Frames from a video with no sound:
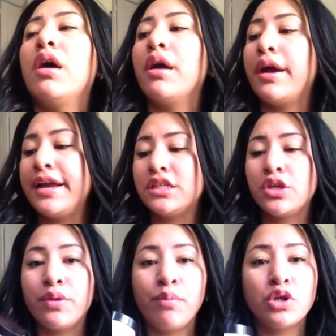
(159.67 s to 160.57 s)
Alright,
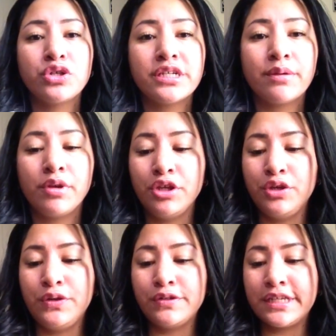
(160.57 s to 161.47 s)
so the moisturizer I'm going to
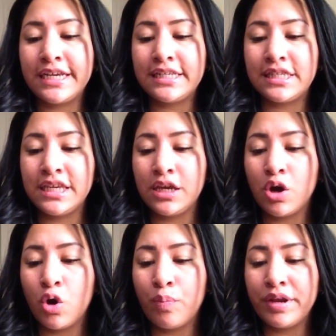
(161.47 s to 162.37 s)
use is the
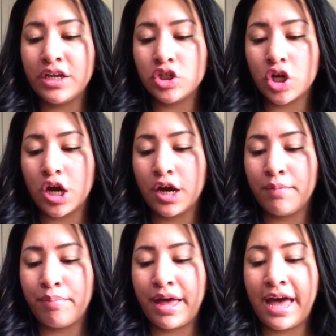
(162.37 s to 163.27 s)
Hope in a Jar
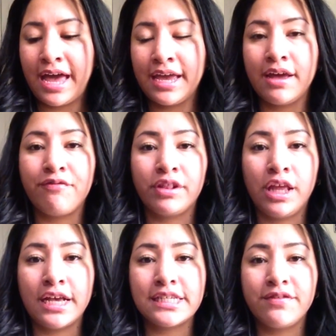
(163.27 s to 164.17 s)
by
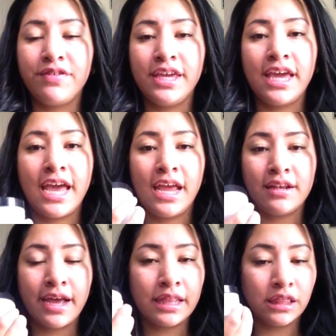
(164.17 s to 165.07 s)
Philosophy,
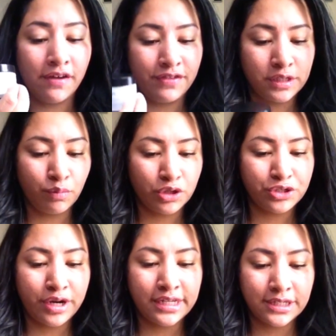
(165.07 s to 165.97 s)
and I love this
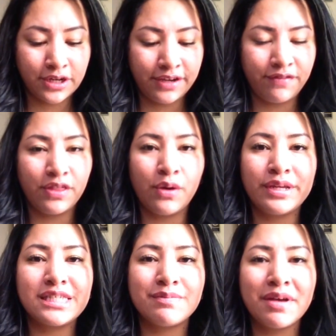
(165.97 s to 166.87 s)
moisturizer, even though
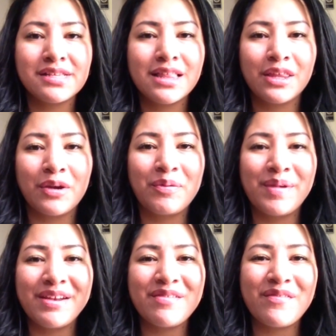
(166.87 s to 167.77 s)
it smells a little
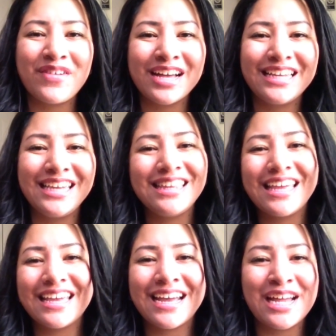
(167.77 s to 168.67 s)
bit funky,
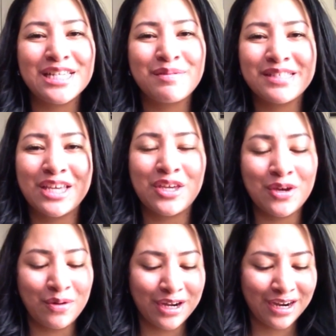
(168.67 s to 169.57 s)
like it kind of smells like
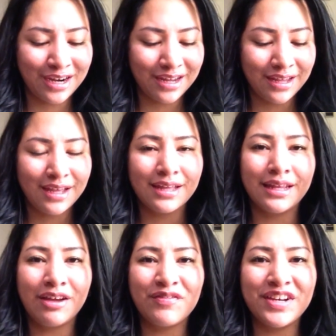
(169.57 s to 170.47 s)
yogurt,
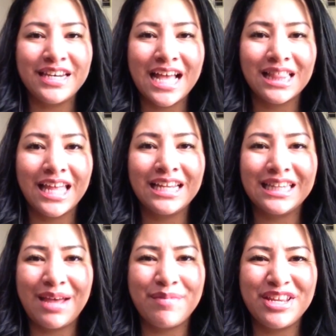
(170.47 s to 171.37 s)
like vanilla and
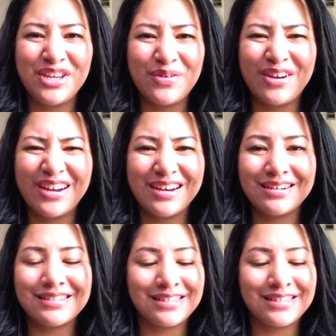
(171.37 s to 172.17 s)
lemon yogurt.